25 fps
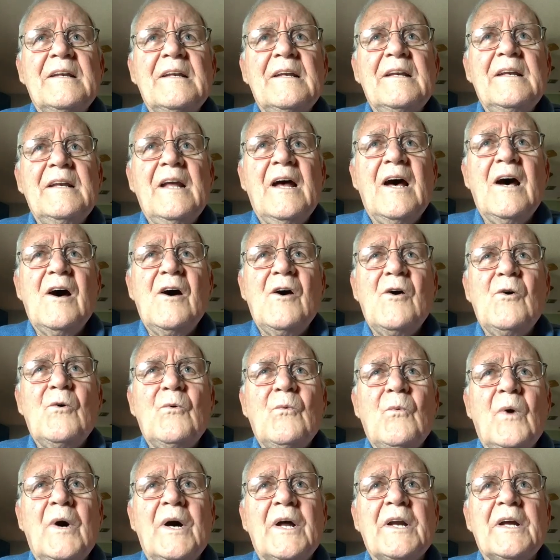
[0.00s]
no,
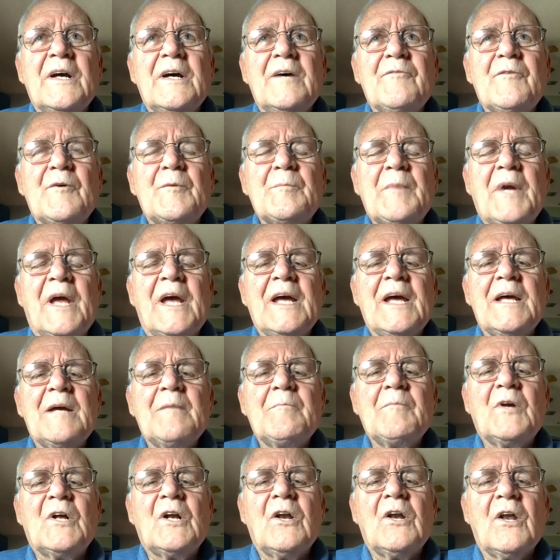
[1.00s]
one of them
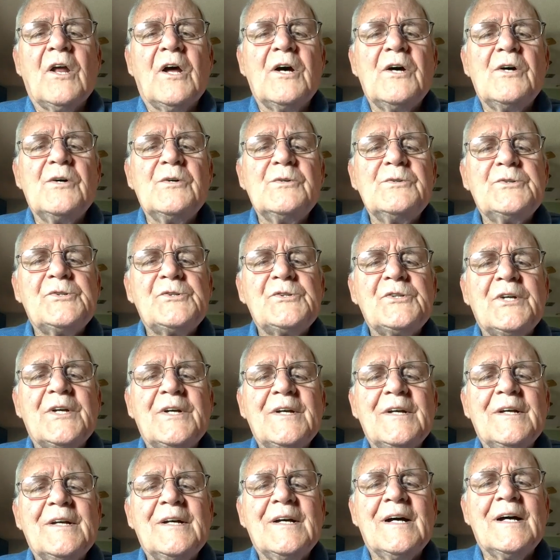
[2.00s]
came close,
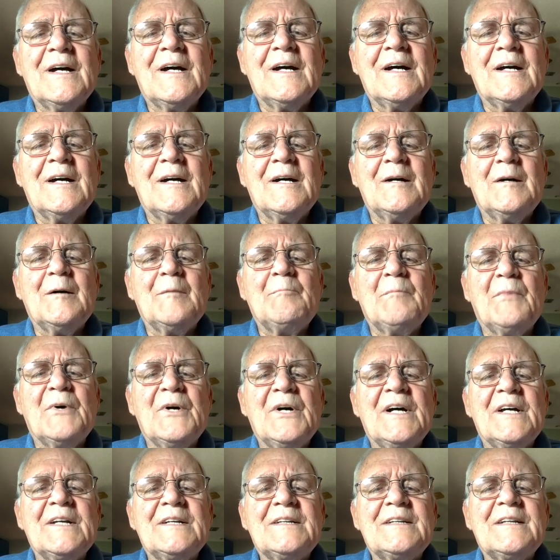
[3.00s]

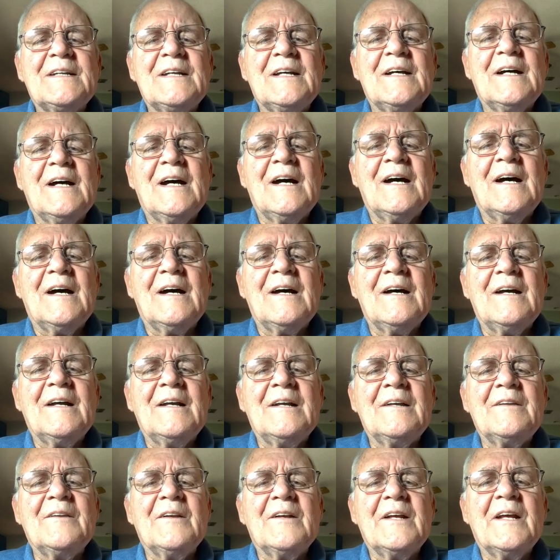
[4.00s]
but
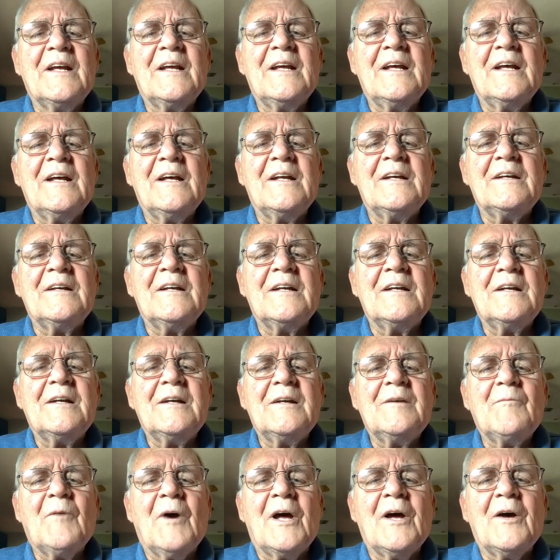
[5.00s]
in the end,
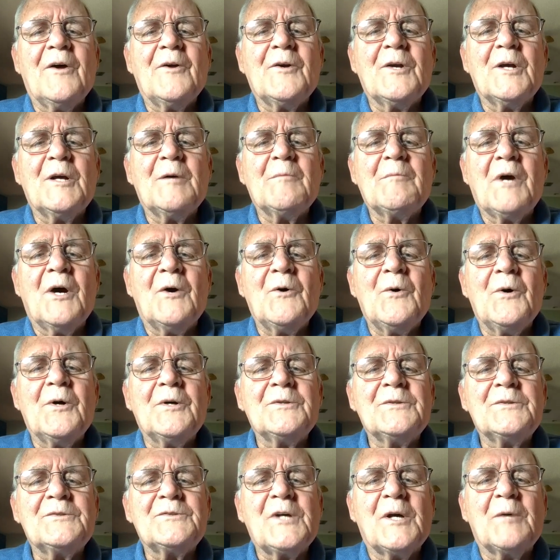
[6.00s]
he wound up
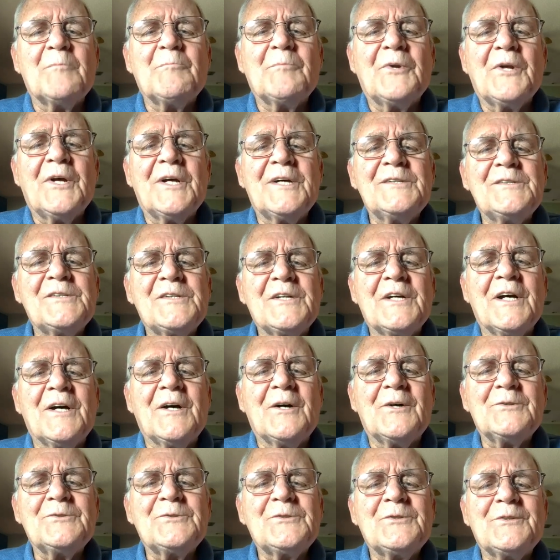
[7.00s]
going someplace
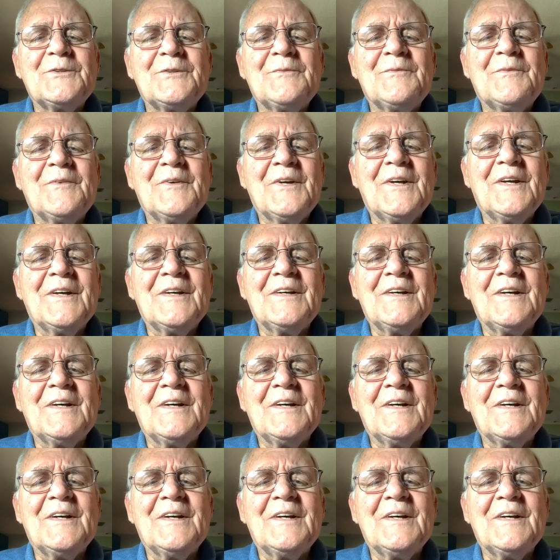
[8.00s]
else. And